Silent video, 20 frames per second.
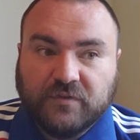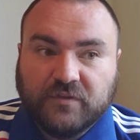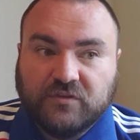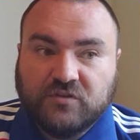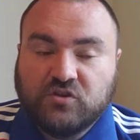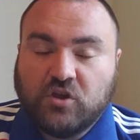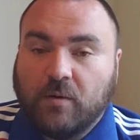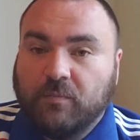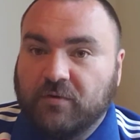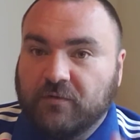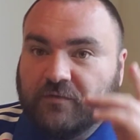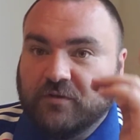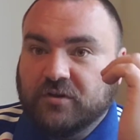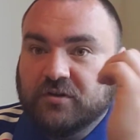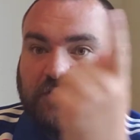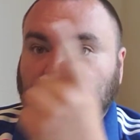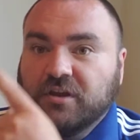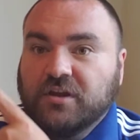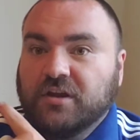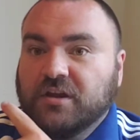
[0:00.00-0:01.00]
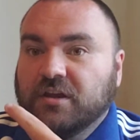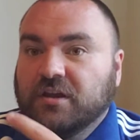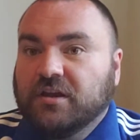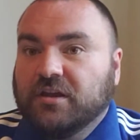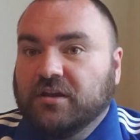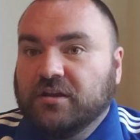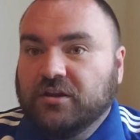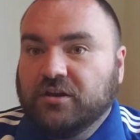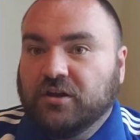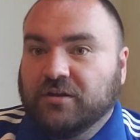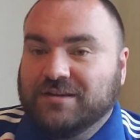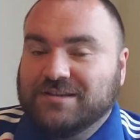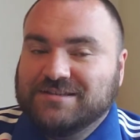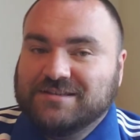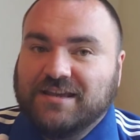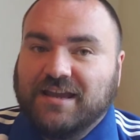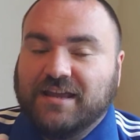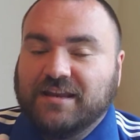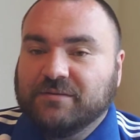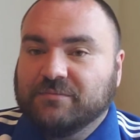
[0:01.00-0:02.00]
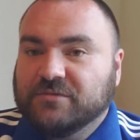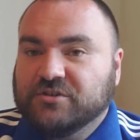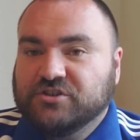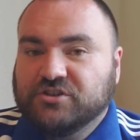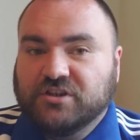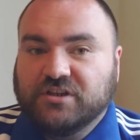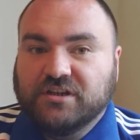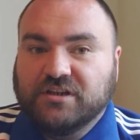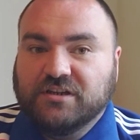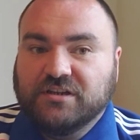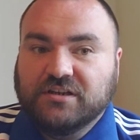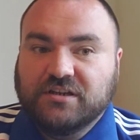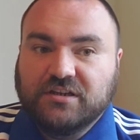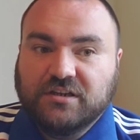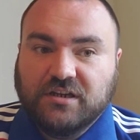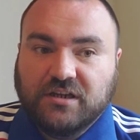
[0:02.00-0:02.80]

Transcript: top of the scanning machine,